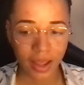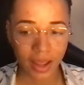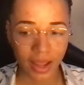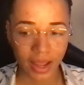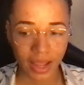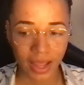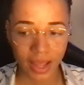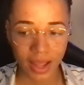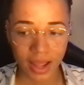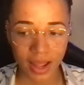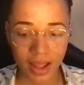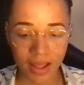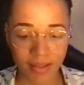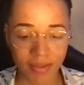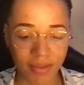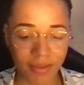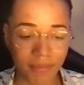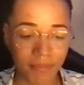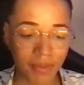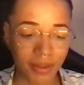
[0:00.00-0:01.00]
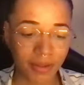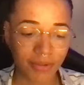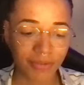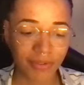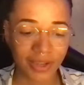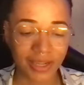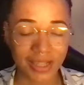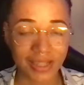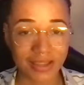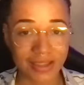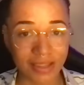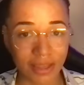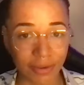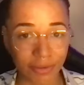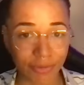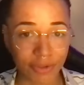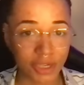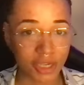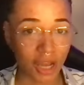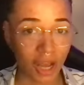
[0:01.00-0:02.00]
okay and some motherfucking
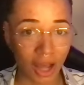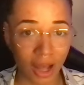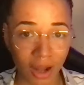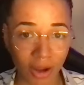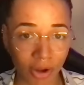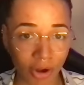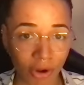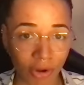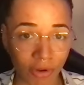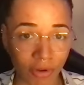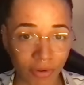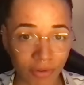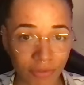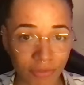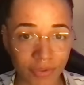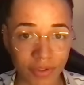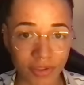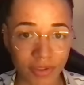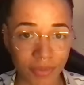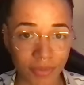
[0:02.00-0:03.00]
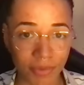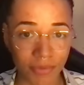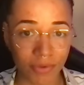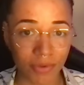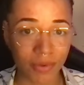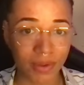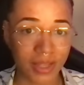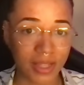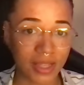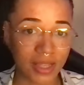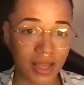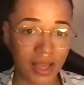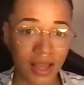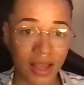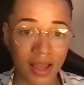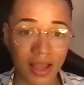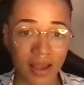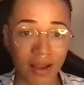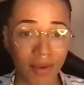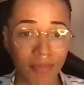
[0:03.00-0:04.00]
selfish archon for some of you is
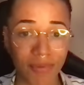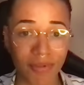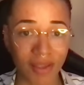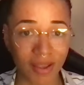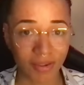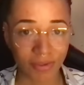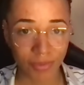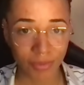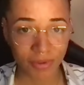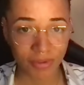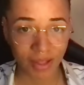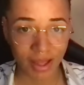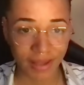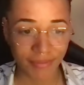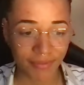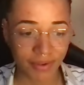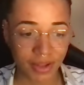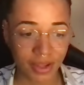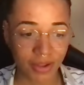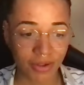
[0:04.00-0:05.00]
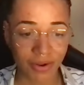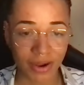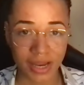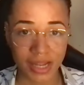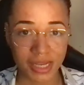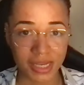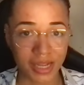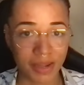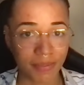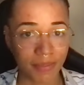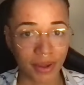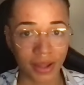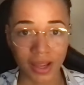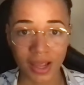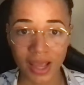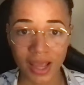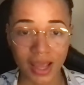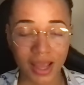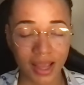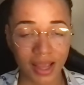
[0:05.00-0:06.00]
obsessed with siphoning your energy but
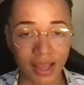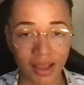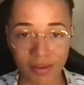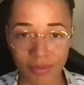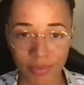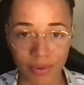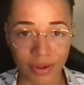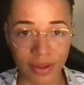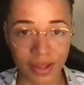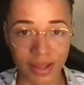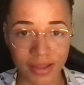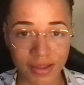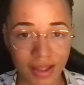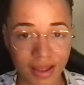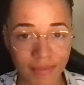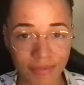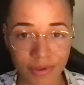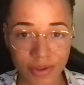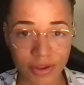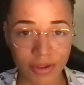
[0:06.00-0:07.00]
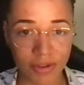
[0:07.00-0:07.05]
guess what it's time for you